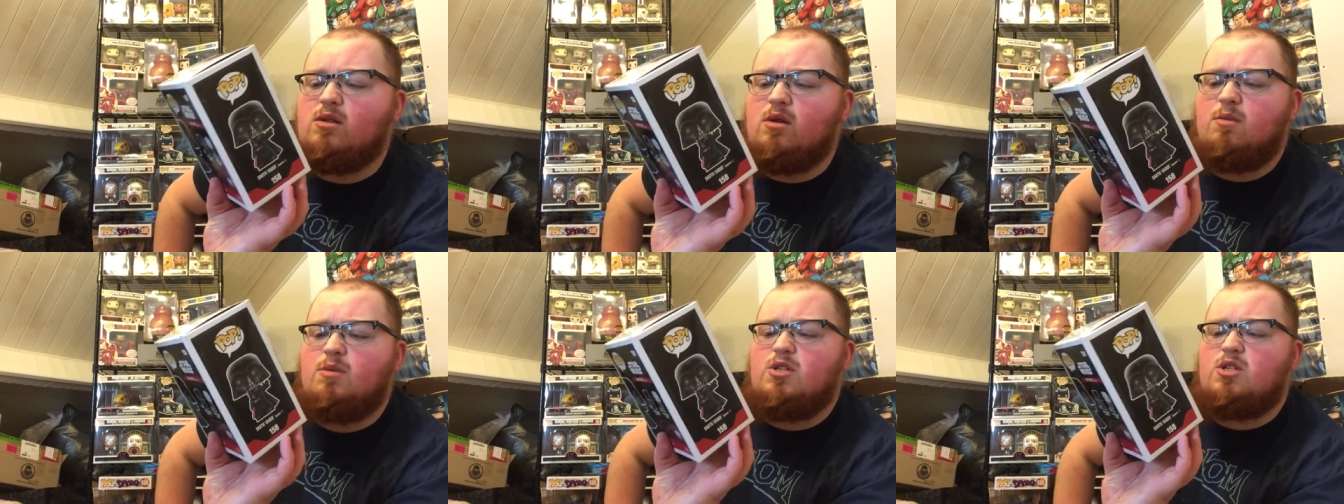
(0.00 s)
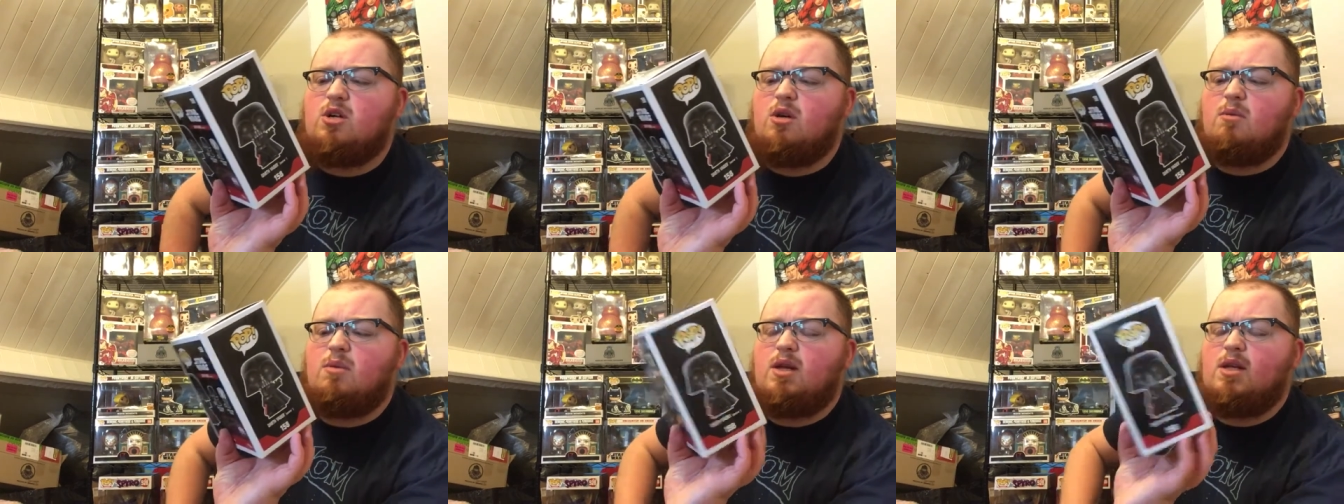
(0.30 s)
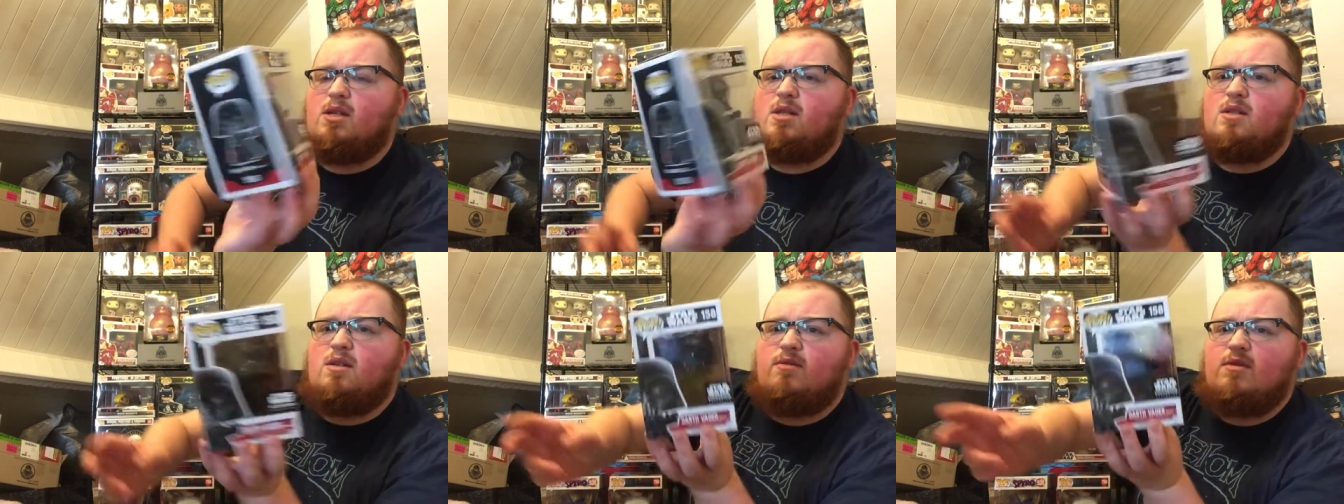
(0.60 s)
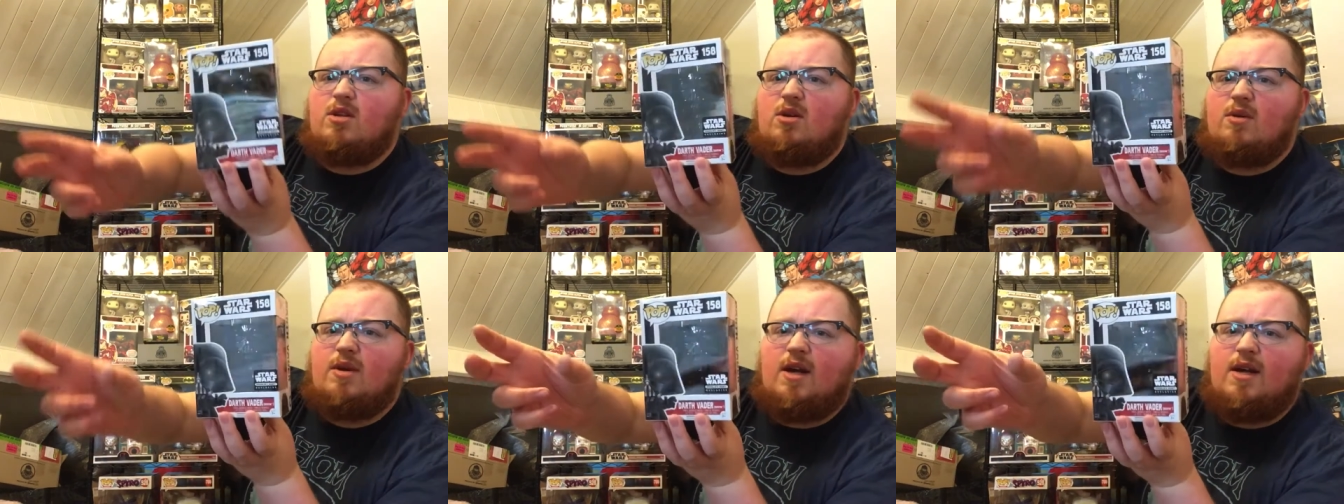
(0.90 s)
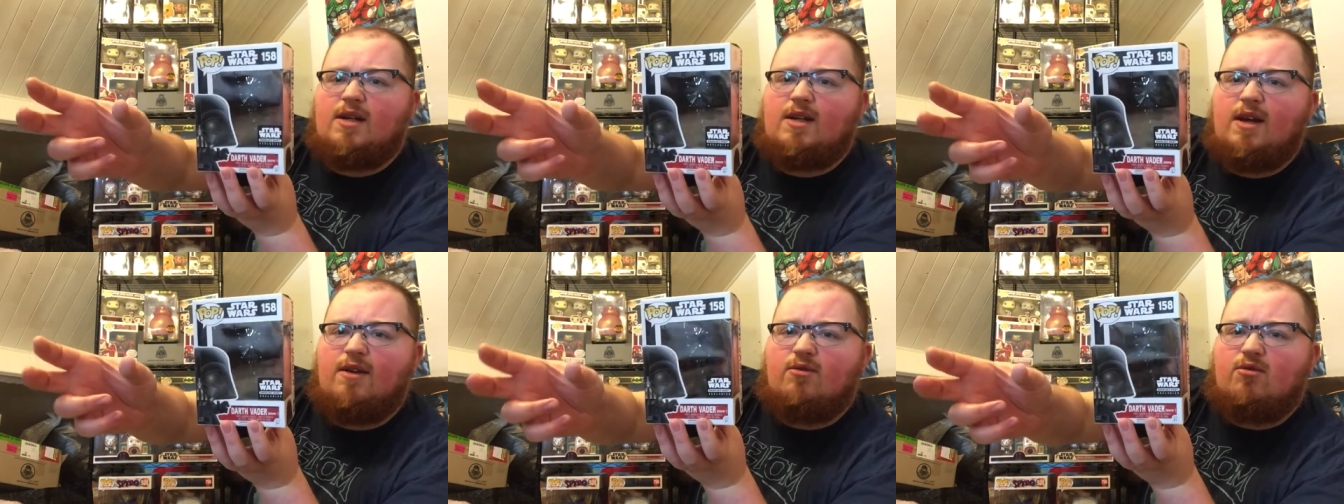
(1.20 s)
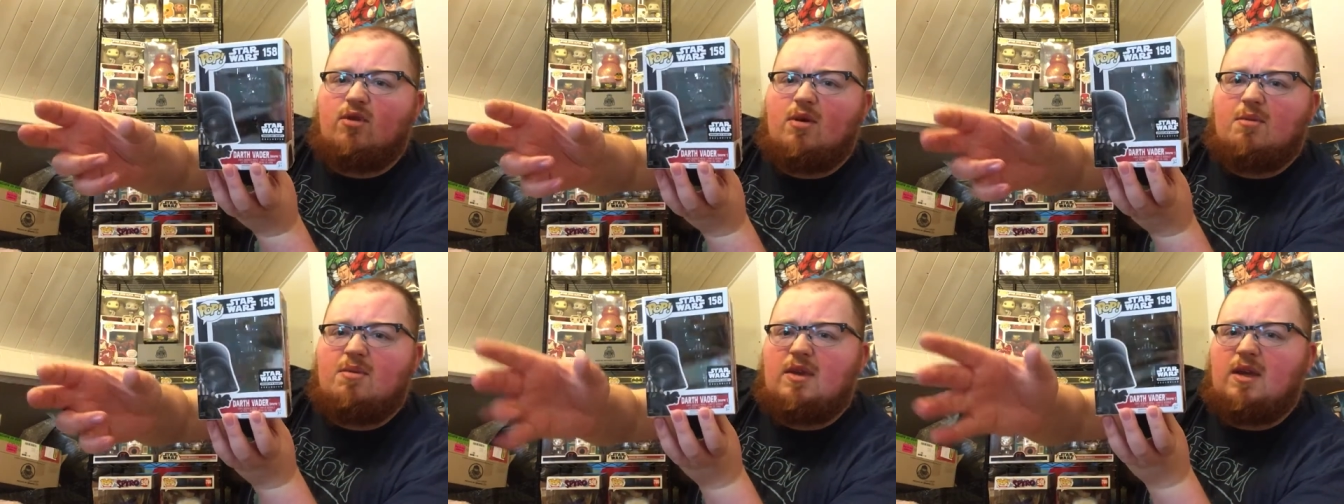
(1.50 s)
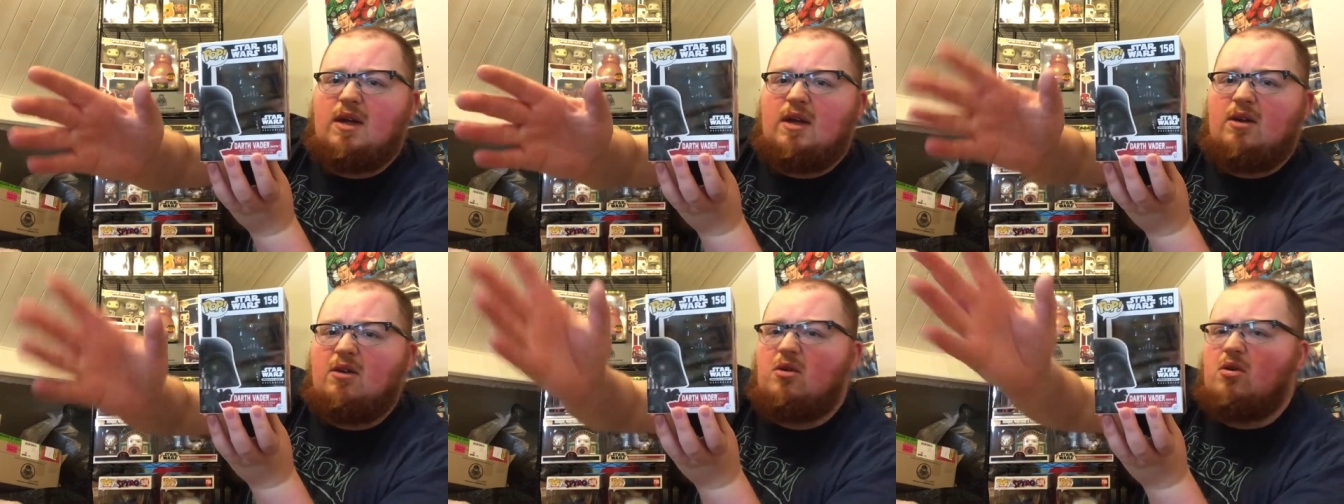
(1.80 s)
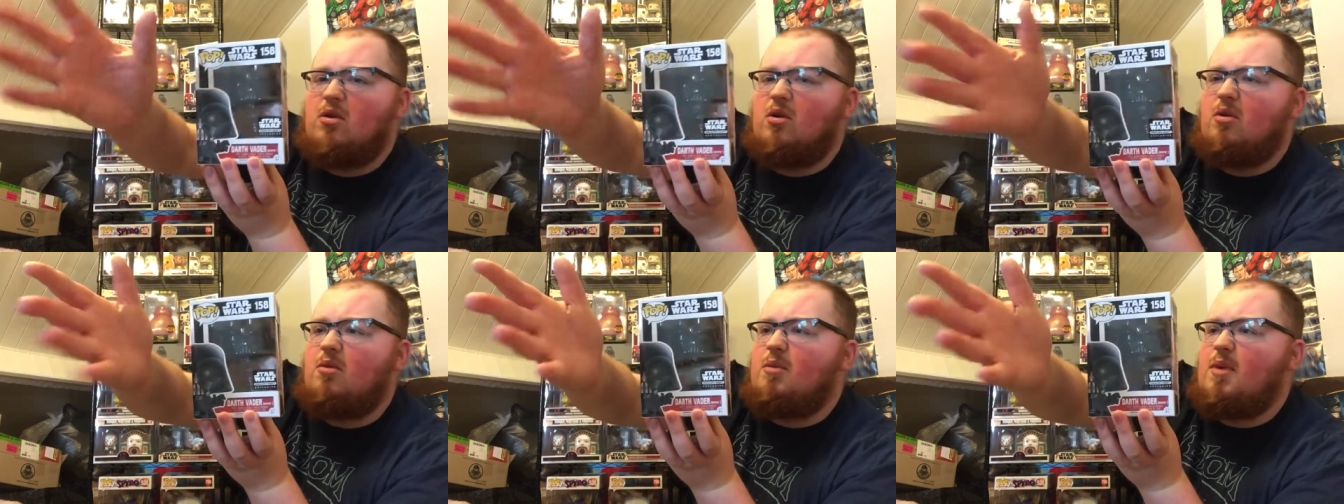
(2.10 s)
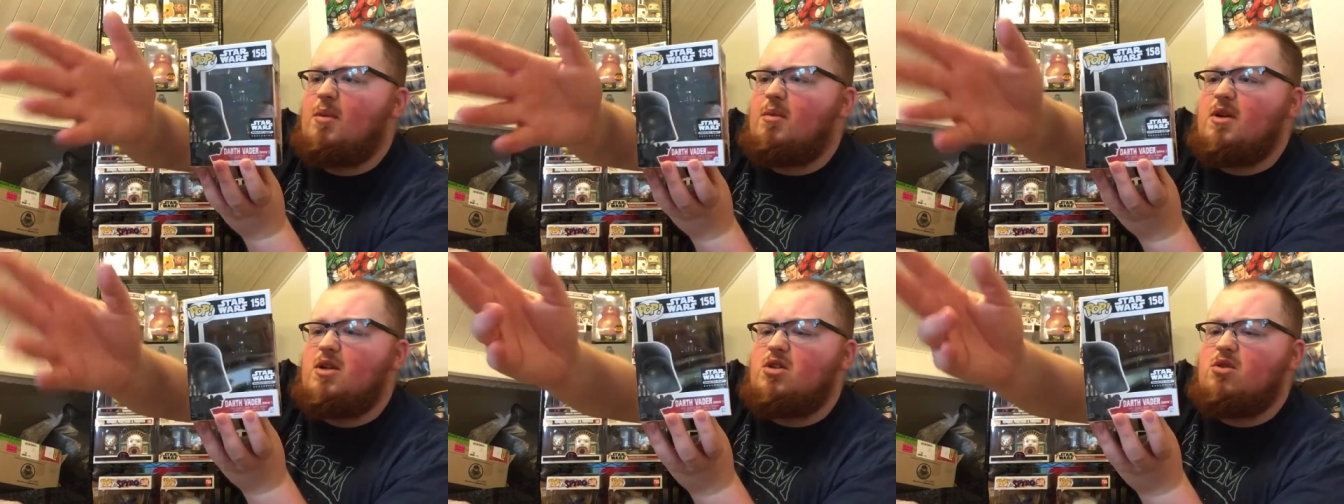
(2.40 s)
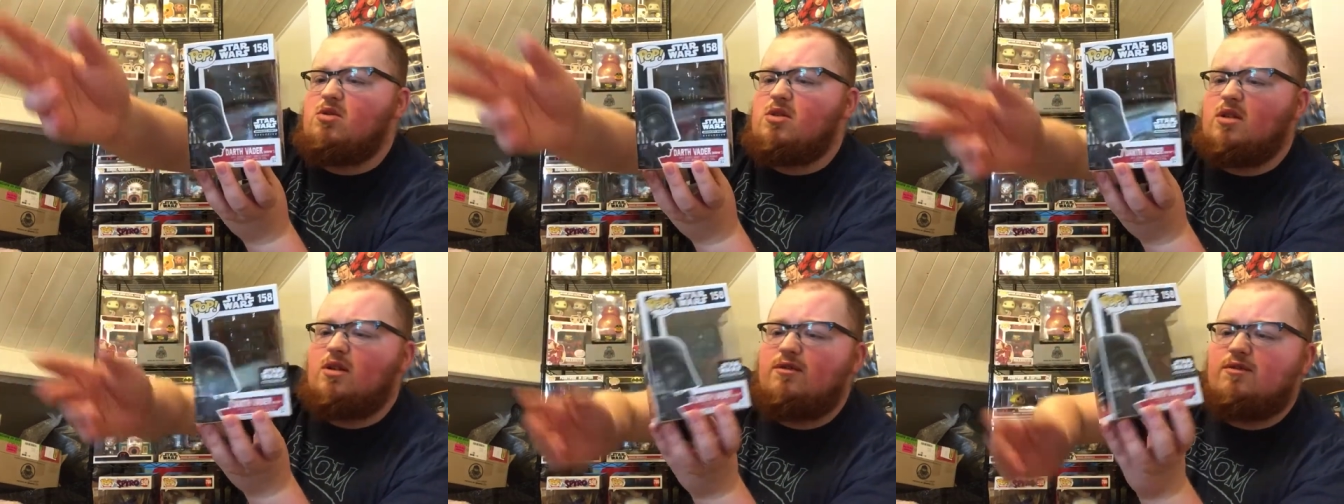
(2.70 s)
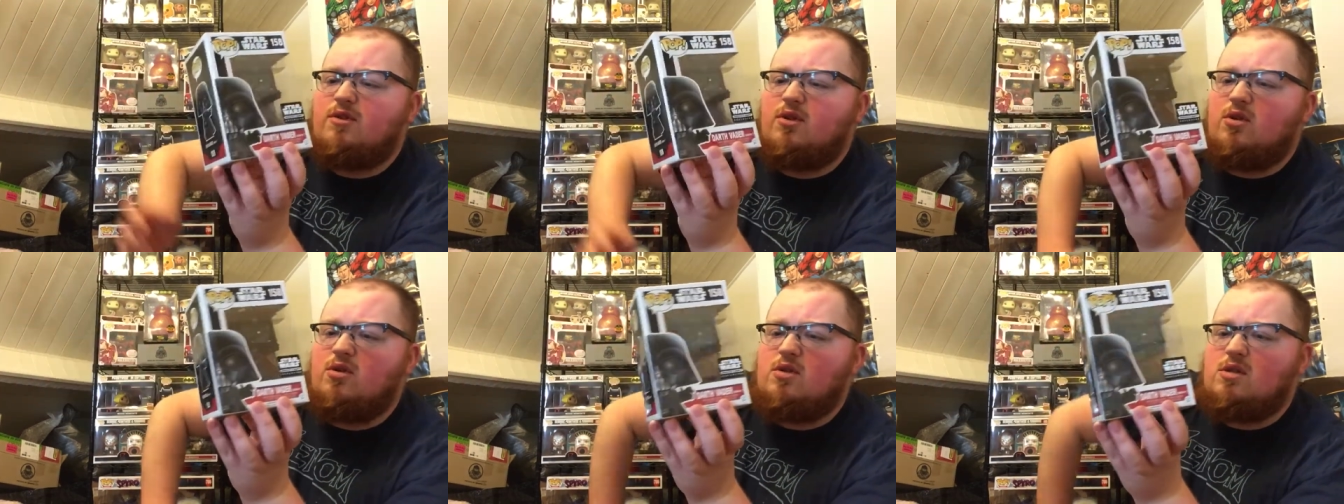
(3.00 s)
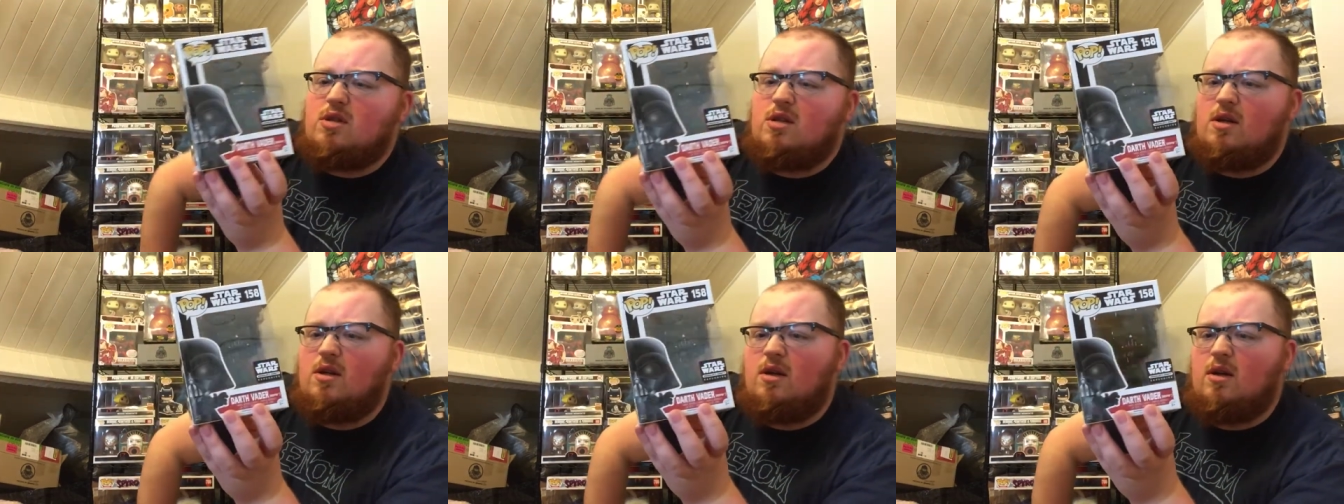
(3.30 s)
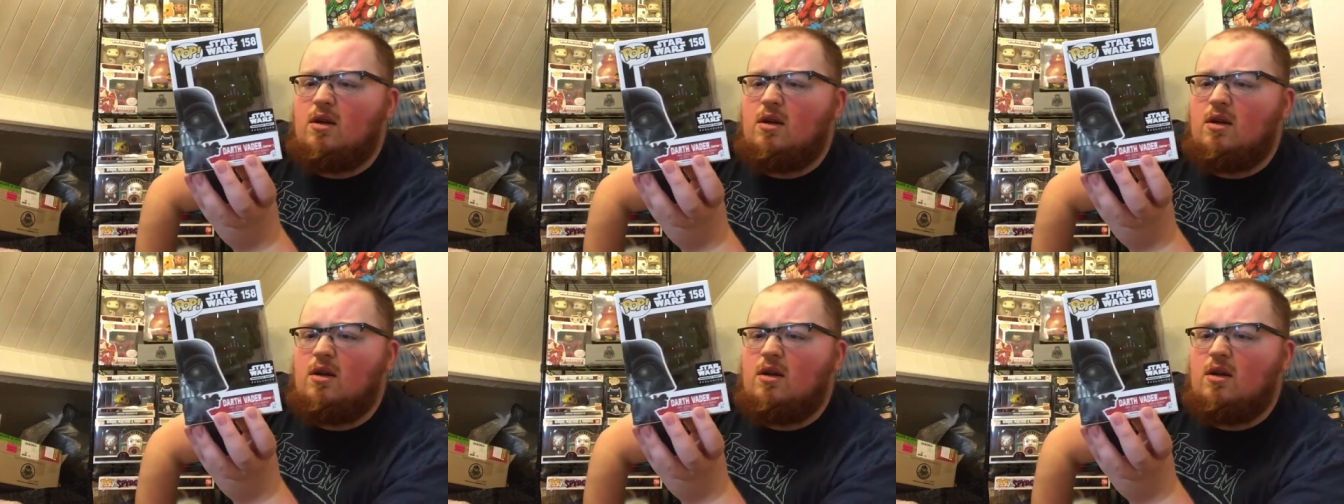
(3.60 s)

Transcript: so I'm assuming he's either doing that death grip thing or maybe he's using the force.